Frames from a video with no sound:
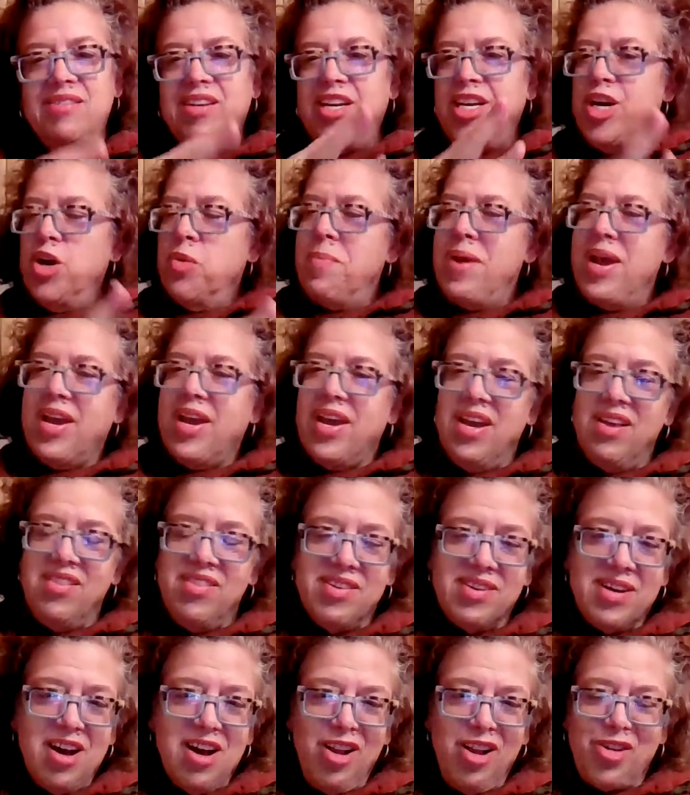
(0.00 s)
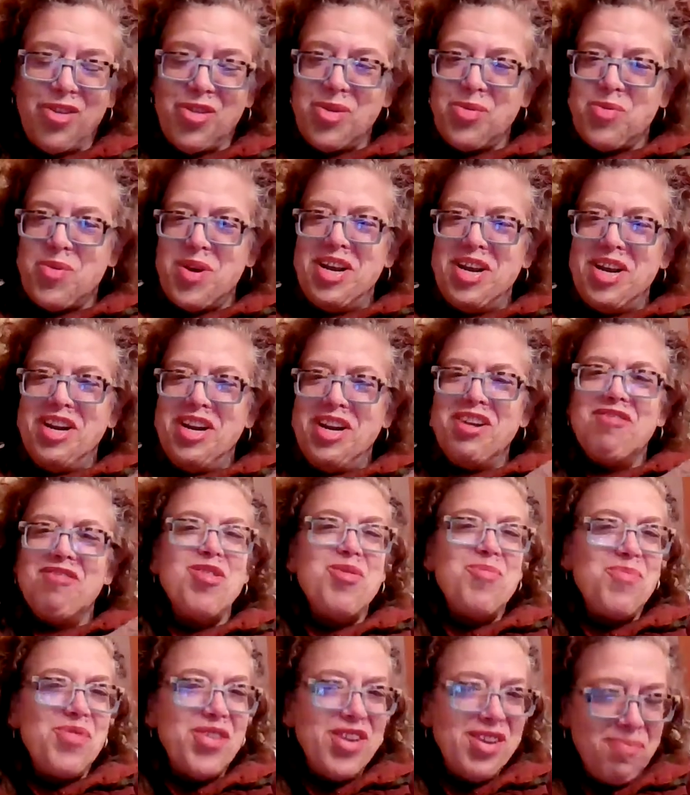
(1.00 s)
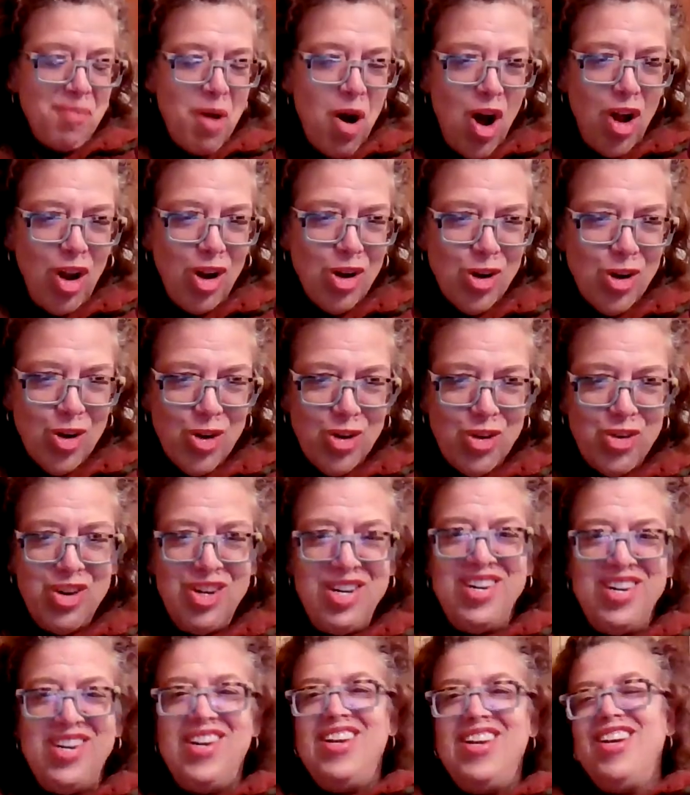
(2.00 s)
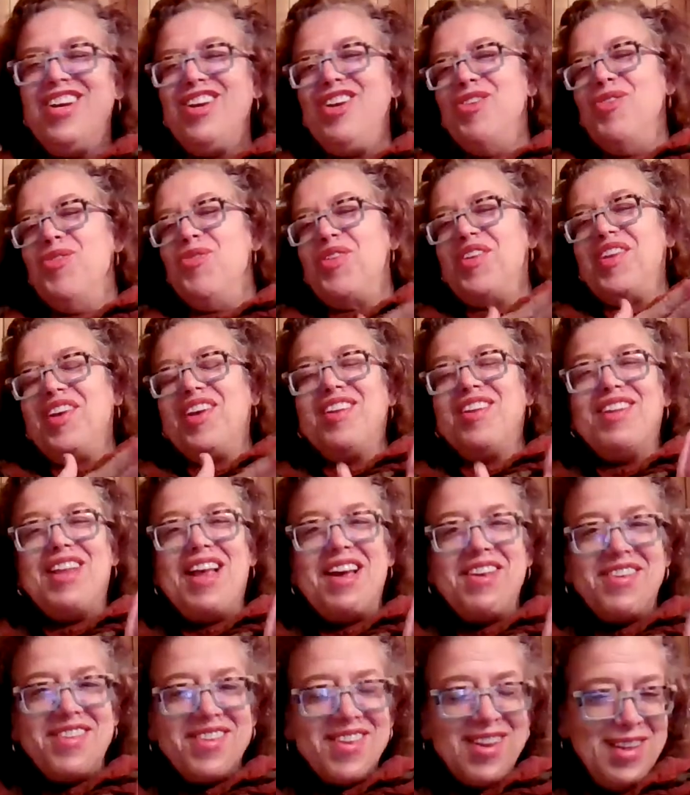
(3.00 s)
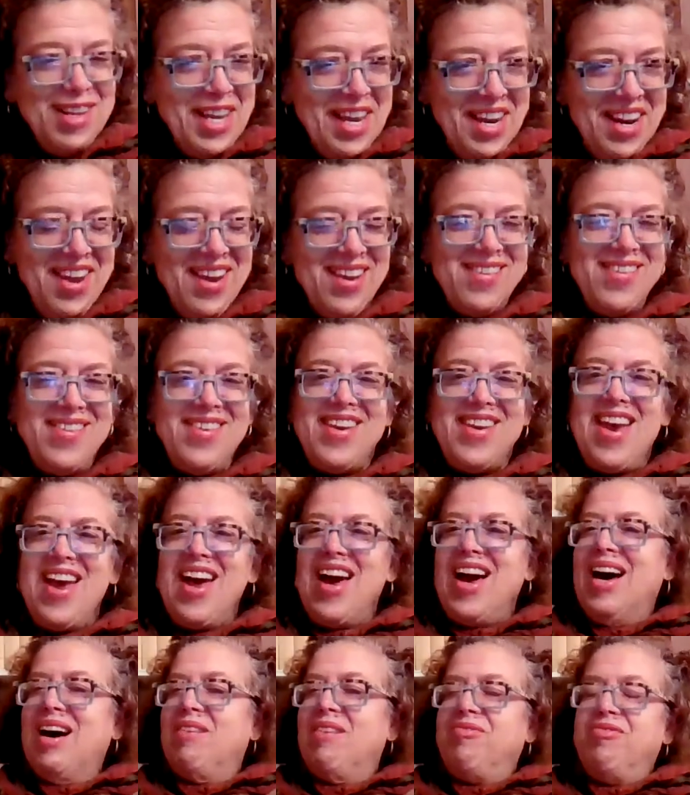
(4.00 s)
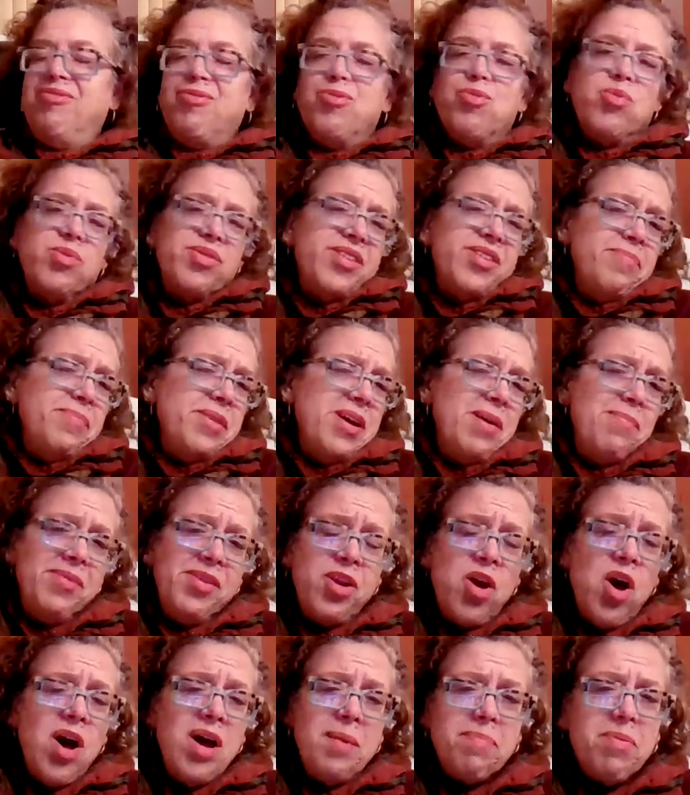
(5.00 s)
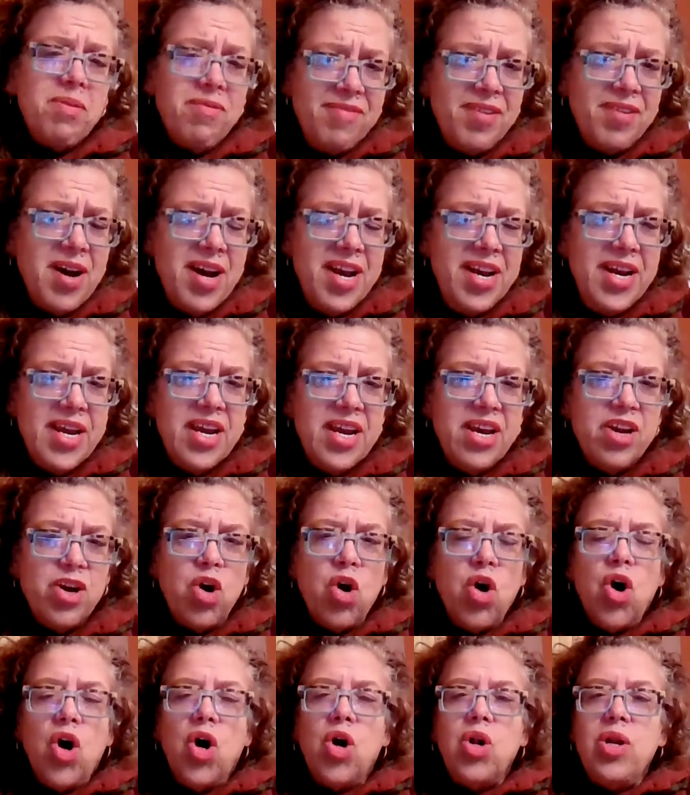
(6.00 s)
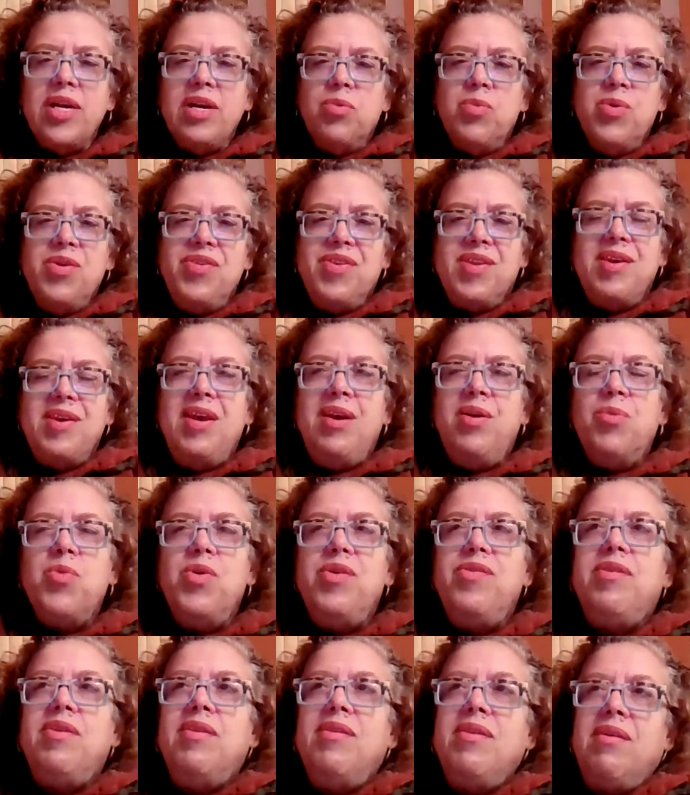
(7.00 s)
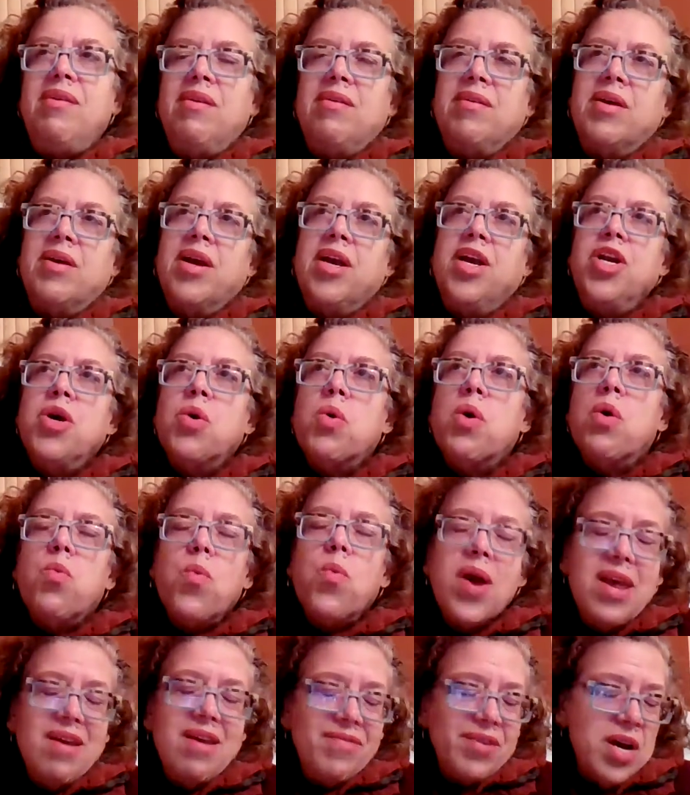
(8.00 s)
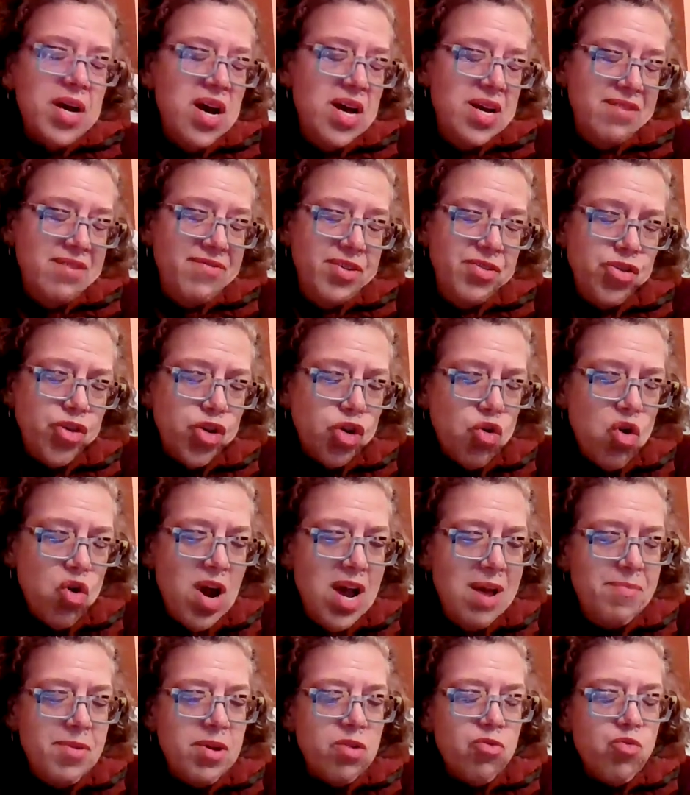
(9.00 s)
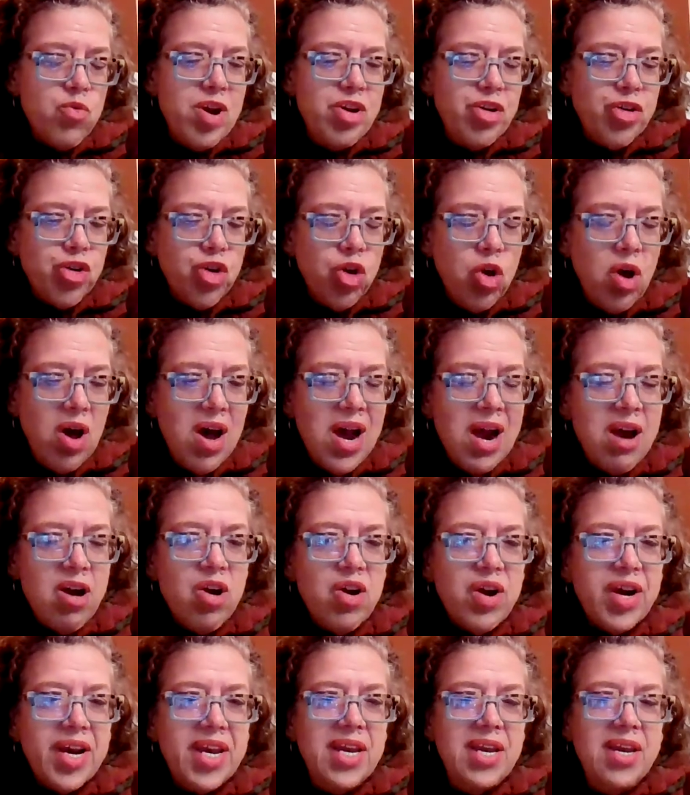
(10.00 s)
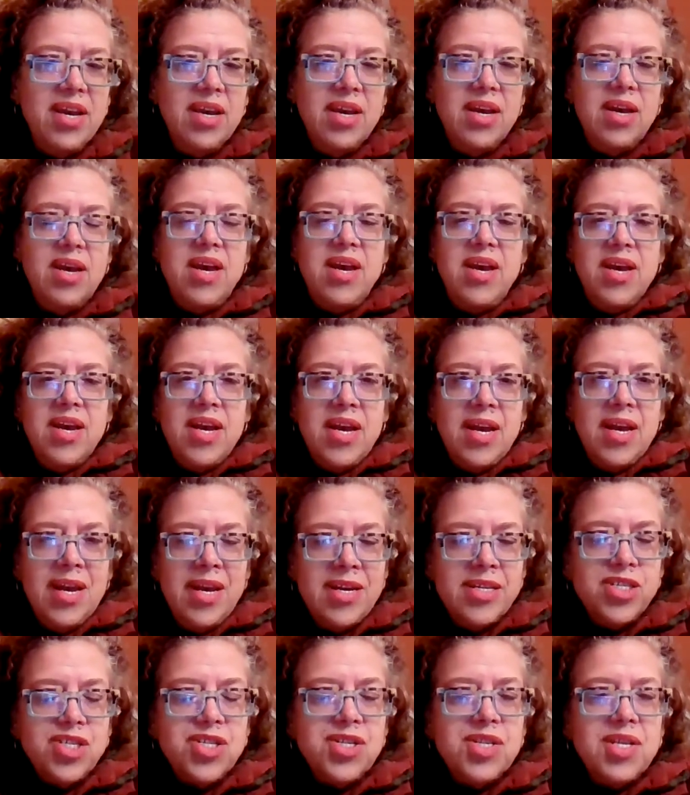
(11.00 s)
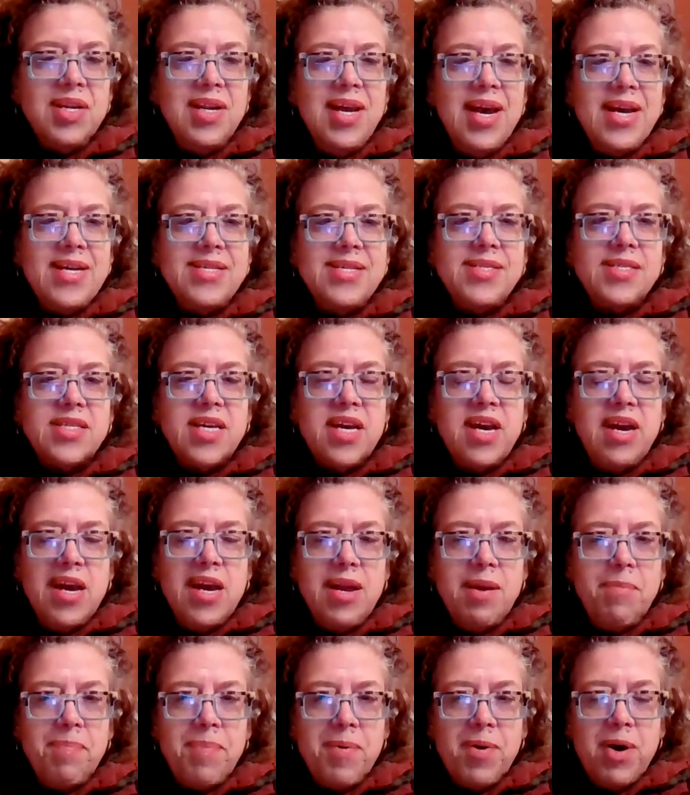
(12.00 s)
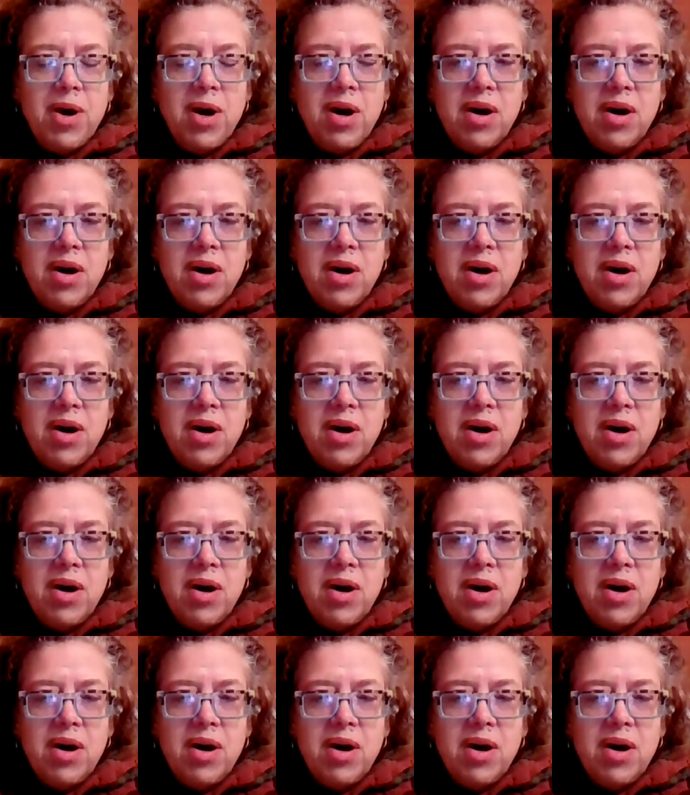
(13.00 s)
making the colored waiting room smaller, using less cleaning staff, or sometimes not providing at all. It was, a way of kind of inscribing racial hierarchy into the landscape.